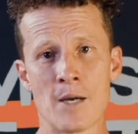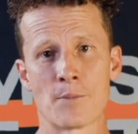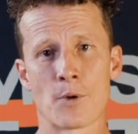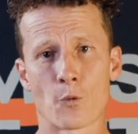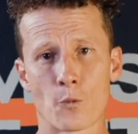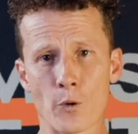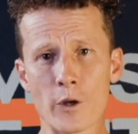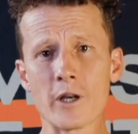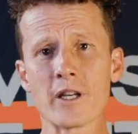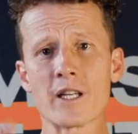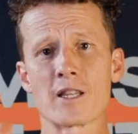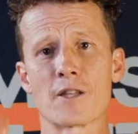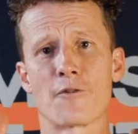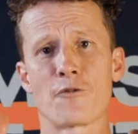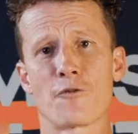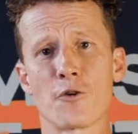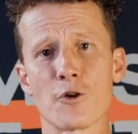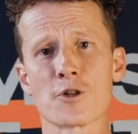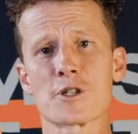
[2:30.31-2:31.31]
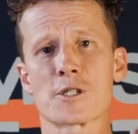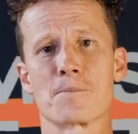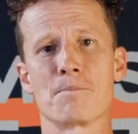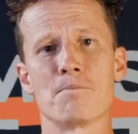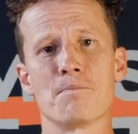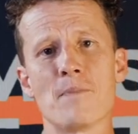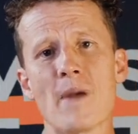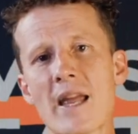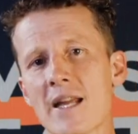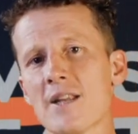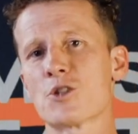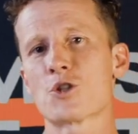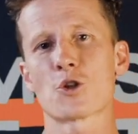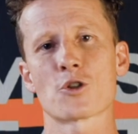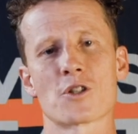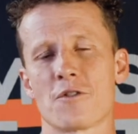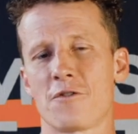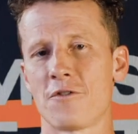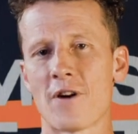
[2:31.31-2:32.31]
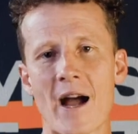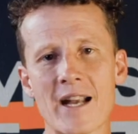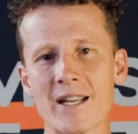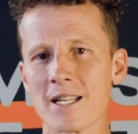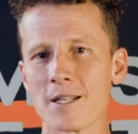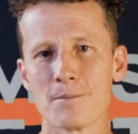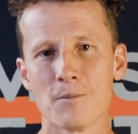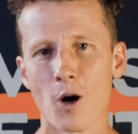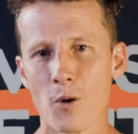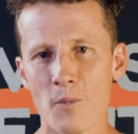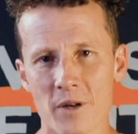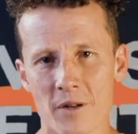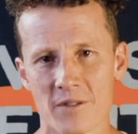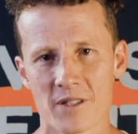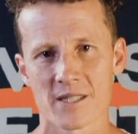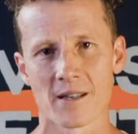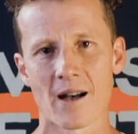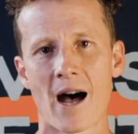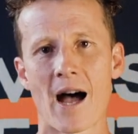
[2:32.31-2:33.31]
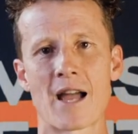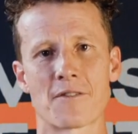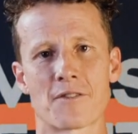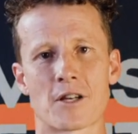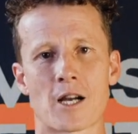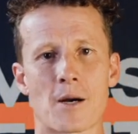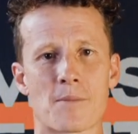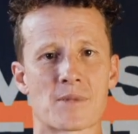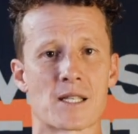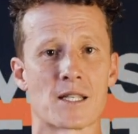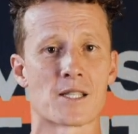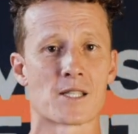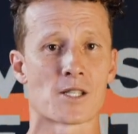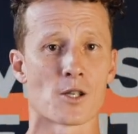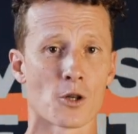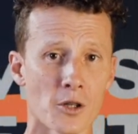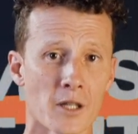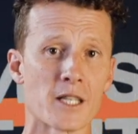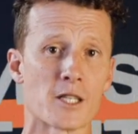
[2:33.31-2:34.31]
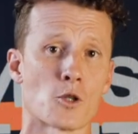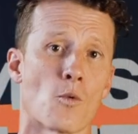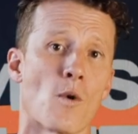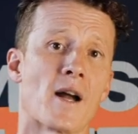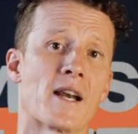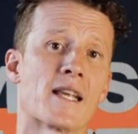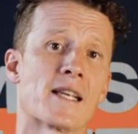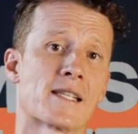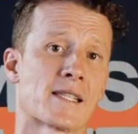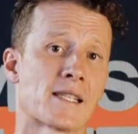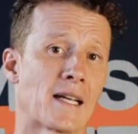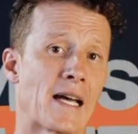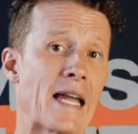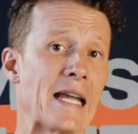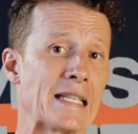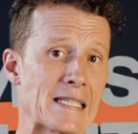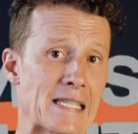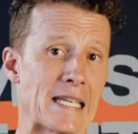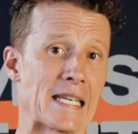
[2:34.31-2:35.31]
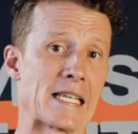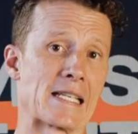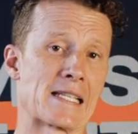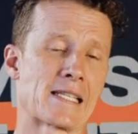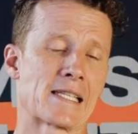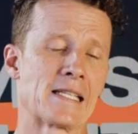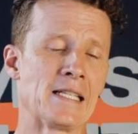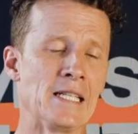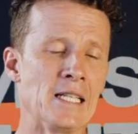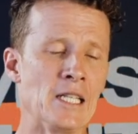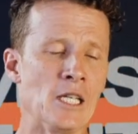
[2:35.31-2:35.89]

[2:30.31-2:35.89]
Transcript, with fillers: But really, the first major defining moment of his life comes in his early 20s, late teens,